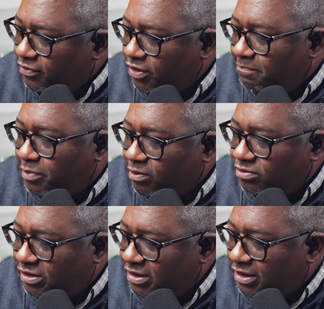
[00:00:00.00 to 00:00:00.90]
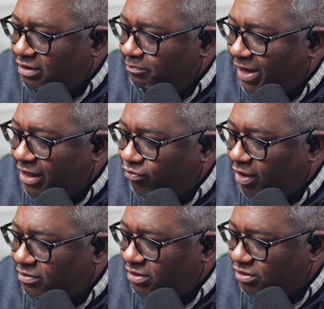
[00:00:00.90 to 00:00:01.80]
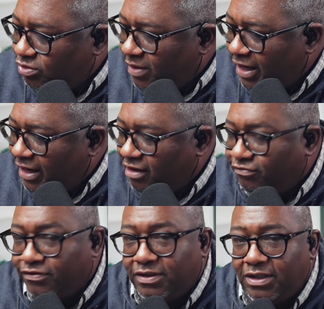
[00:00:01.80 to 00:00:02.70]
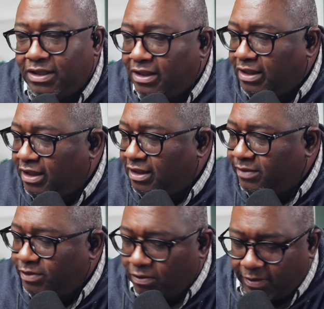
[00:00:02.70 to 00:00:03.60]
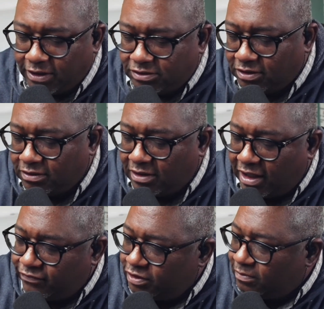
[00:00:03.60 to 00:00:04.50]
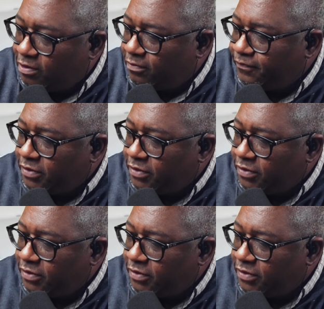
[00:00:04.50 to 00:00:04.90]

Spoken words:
built-in backgrounds that you have. And let me go back to live demo.